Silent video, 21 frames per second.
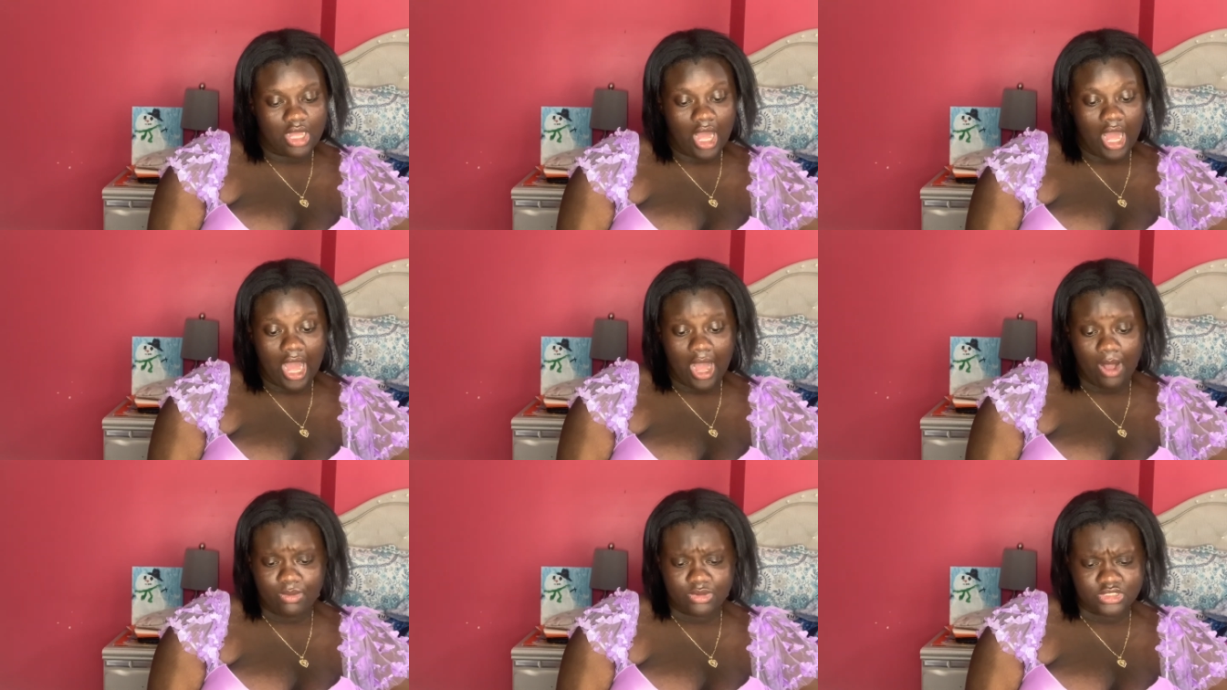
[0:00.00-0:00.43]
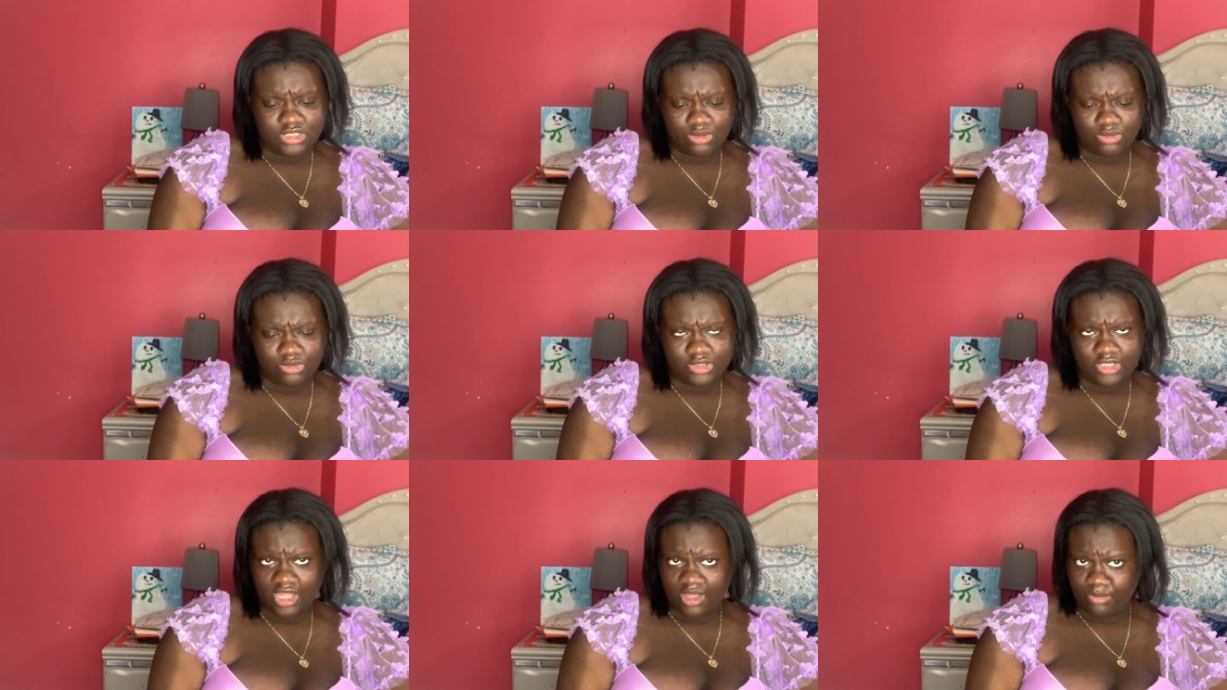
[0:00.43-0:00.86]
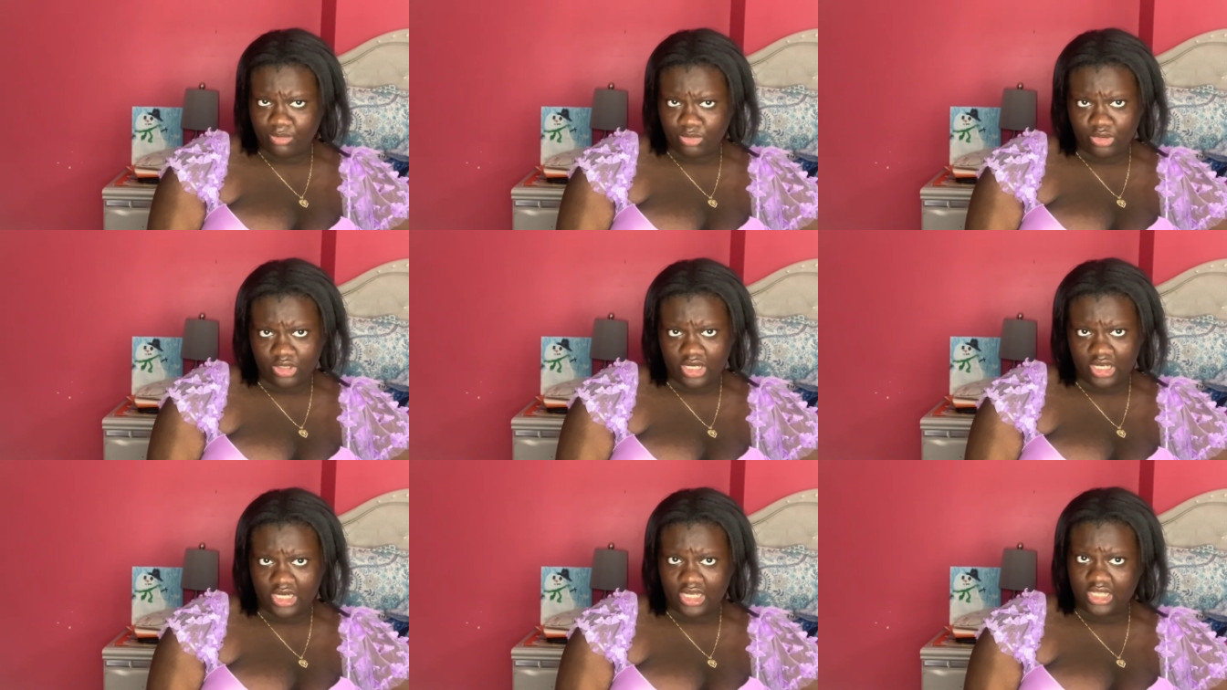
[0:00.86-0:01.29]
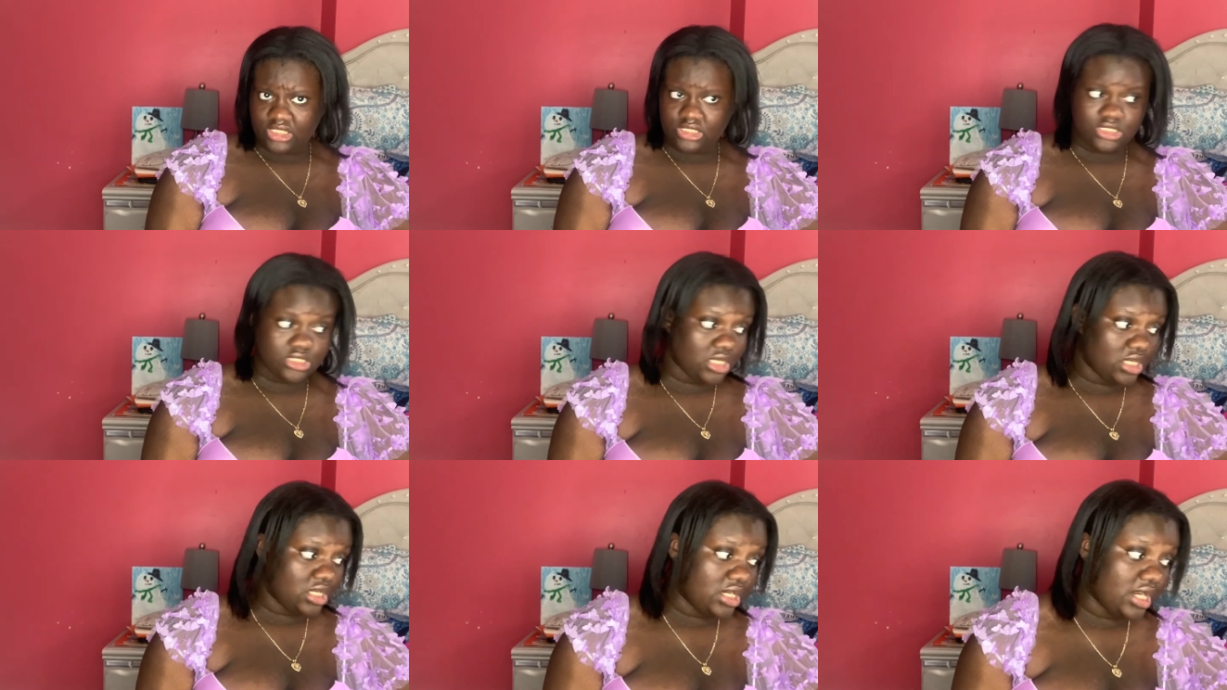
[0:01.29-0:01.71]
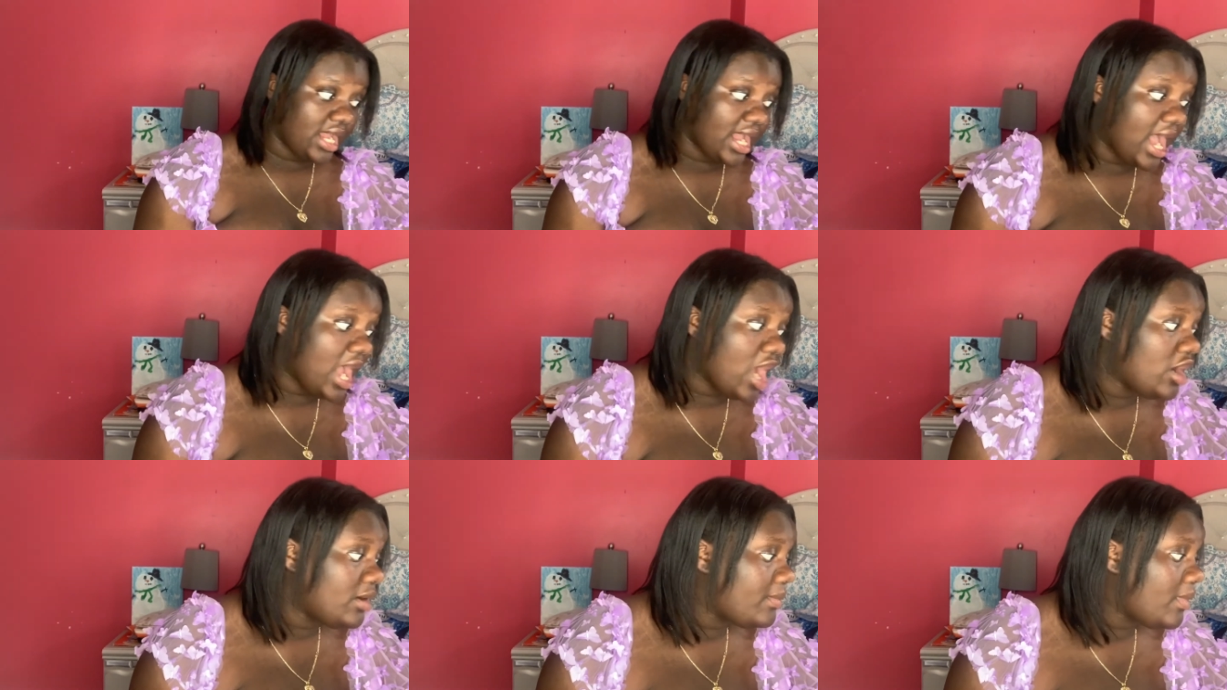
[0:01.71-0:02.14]
i was the one that bought it so like
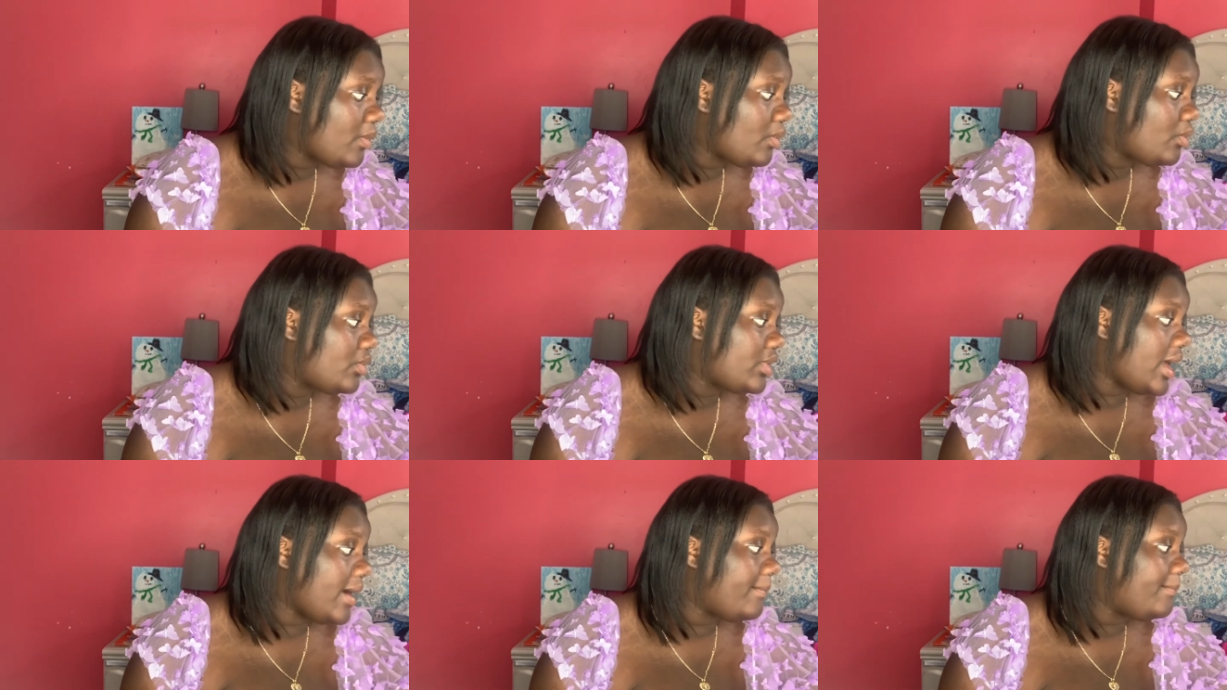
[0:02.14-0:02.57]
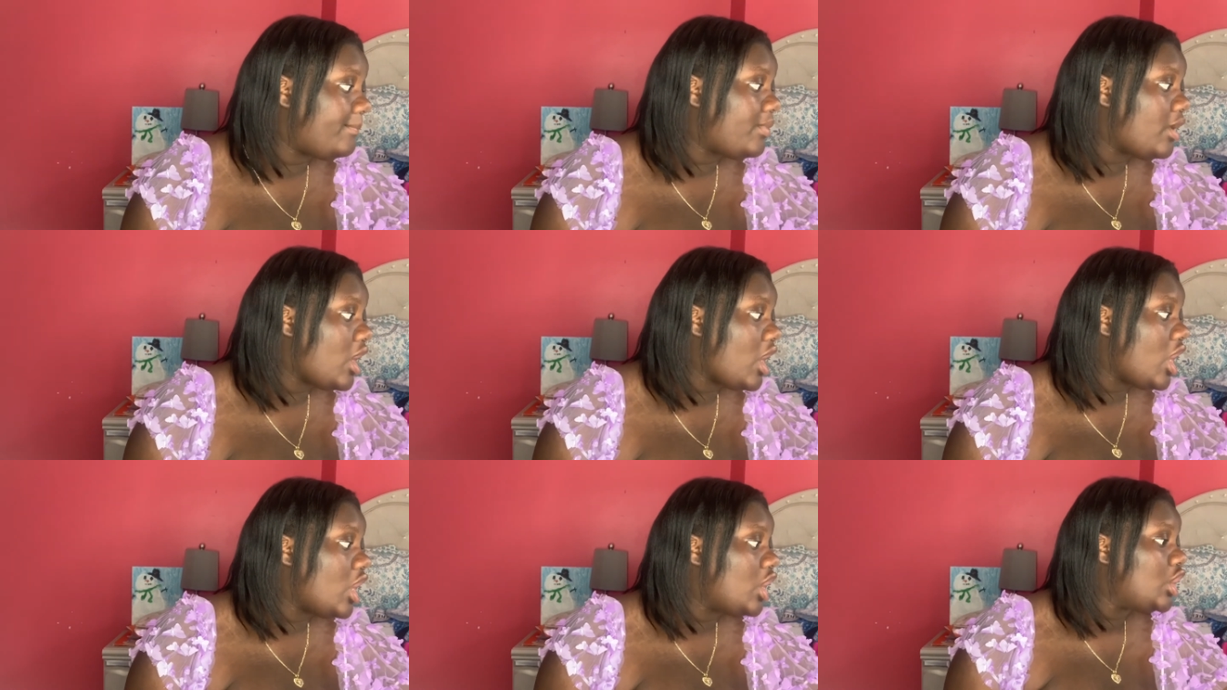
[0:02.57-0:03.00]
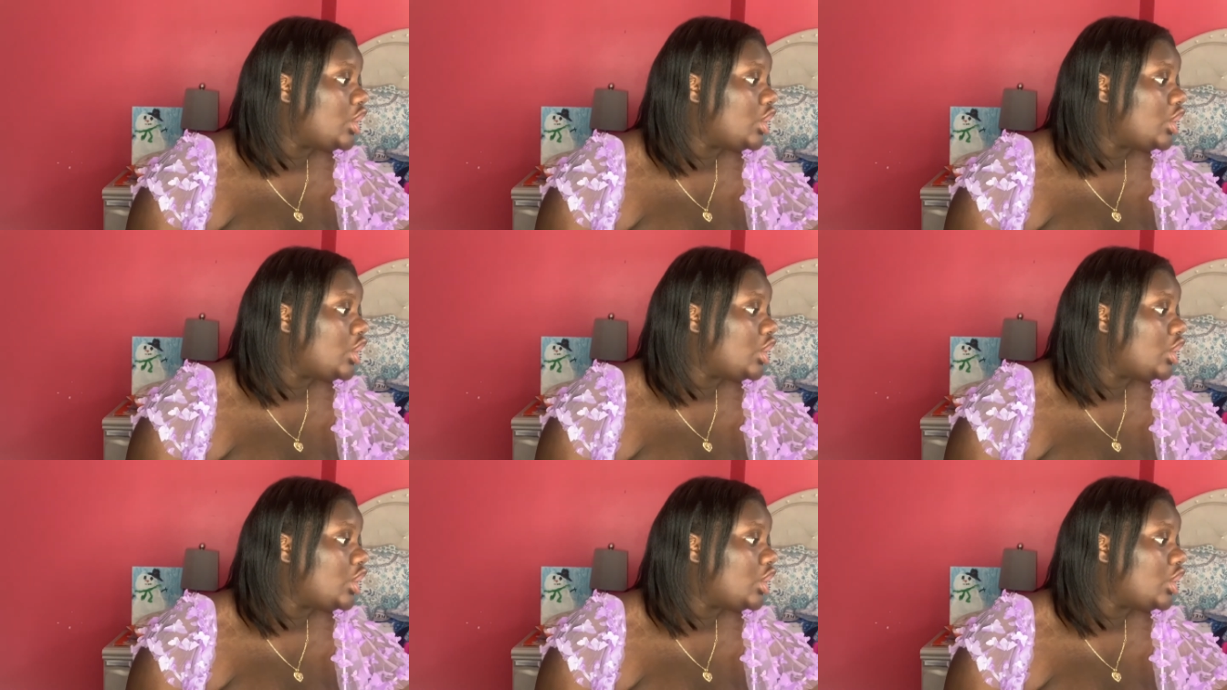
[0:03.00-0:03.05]
i remember what i bought